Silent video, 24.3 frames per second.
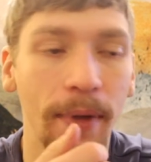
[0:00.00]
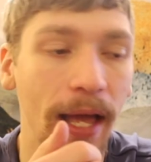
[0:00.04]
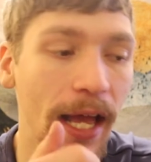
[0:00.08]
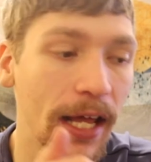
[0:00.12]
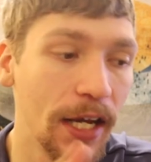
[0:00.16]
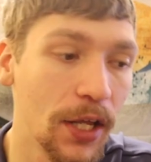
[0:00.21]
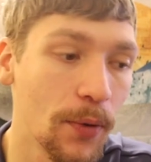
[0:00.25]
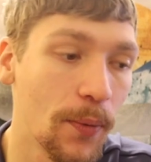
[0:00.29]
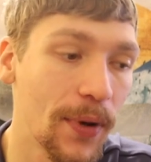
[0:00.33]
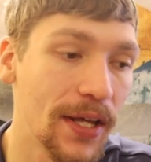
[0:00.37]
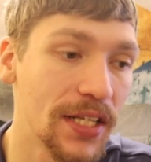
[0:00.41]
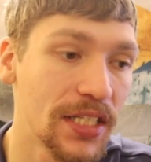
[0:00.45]

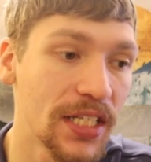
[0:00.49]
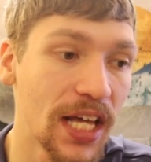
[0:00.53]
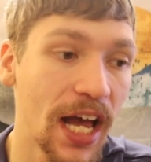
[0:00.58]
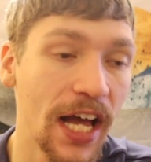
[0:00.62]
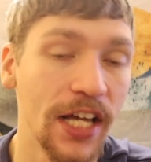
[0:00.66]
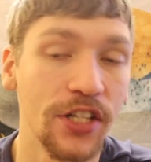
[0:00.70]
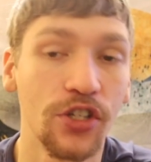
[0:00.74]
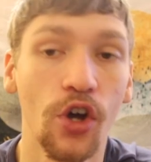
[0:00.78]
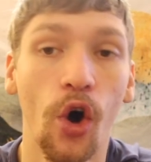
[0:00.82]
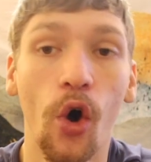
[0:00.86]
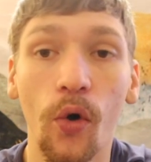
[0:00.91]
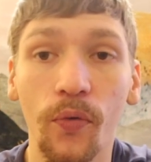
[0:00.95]
Anyways,
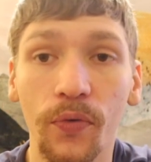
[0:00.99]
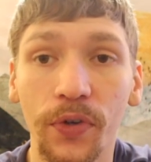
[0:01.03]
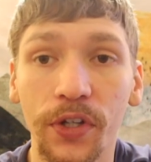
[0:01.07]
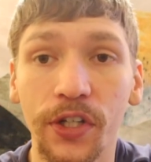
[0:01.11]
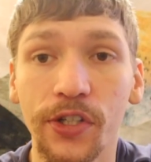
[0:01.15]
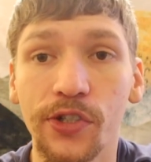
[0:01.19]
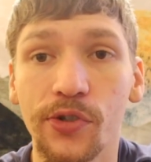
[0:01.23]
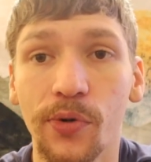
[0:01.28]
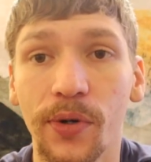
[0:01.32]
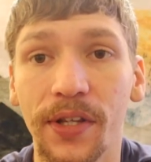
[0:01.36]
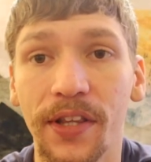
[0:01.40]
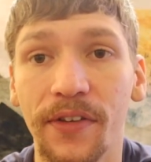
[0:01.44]
guys, hopefully,
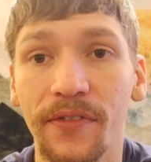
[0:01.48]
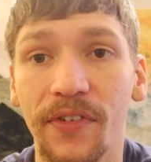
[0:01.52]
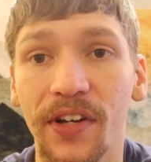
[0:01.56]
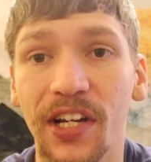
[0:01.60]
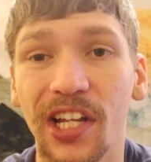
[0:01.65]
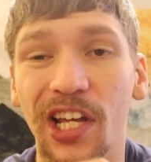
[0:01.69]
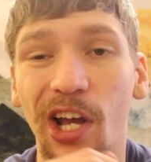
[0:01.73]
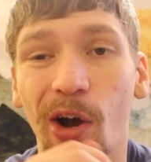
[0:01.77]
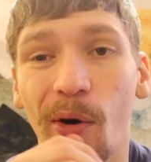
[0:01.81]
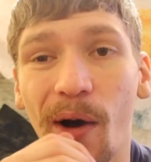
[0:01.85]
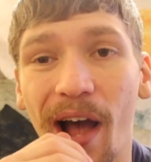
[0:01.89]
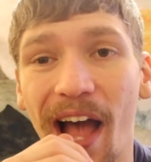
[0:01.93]
enjoyed the
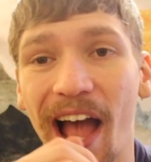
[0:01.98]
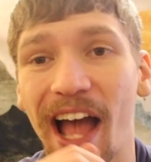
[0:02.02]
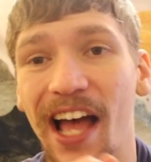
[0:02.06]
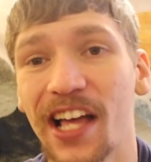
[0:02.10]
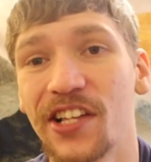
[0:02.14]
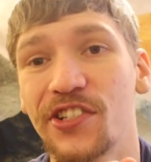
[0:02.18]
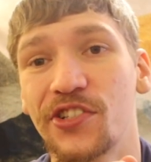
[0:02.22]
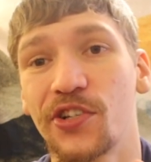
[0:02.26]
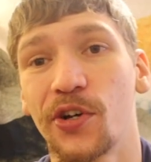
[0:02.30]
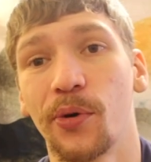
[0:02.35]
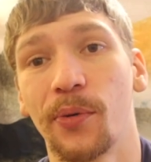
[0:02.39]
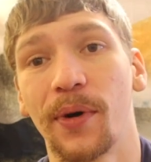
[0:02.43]
video.
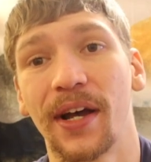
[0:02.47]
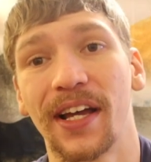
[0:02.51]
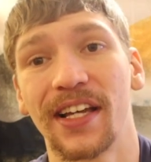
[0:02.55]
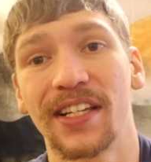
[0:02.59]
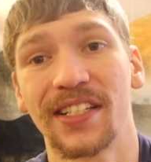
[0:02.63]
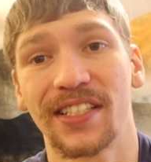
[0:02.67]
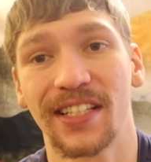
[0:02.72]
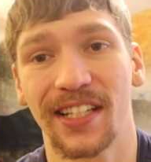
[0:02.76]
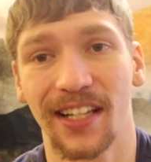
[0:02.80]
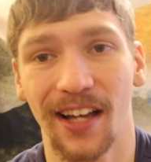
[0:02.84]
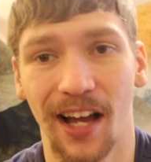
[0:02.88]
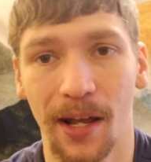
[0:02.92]
As
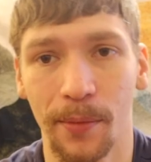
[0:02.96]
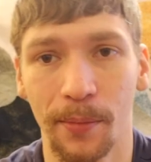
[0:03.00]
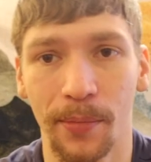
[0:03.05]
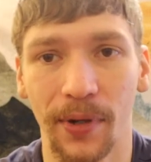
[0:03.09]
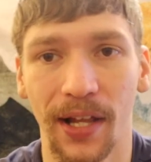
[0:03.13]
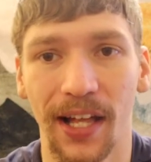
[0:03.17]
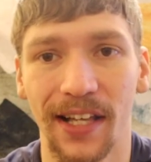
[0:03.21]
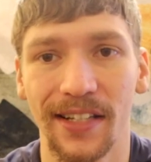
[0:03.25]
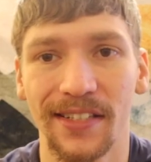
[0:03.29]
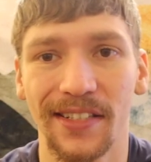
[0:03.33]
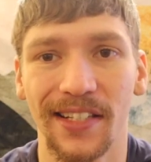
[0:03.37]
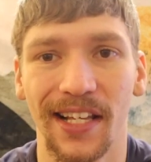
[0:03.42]
always, God
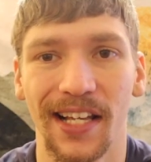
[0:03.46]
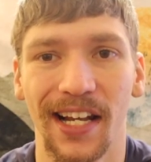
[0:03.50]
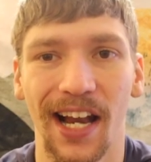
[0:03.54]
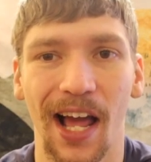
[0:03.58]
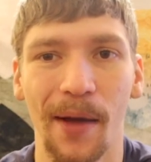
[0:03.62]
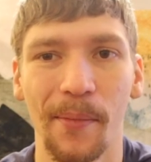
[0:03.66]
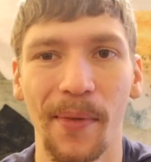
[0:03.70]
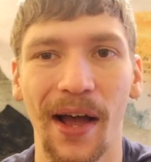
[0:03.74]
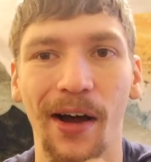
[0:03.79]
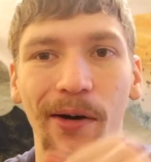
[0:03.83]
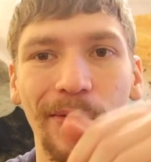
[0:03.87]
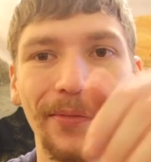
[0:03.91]
bless, and
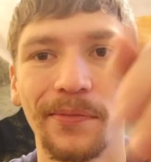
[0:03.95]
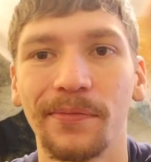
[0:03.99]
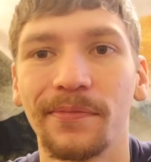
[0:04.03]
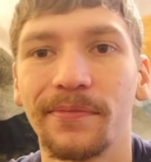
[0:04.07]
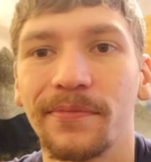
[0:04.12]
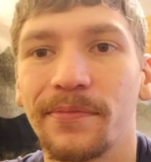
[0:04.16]
I'm out.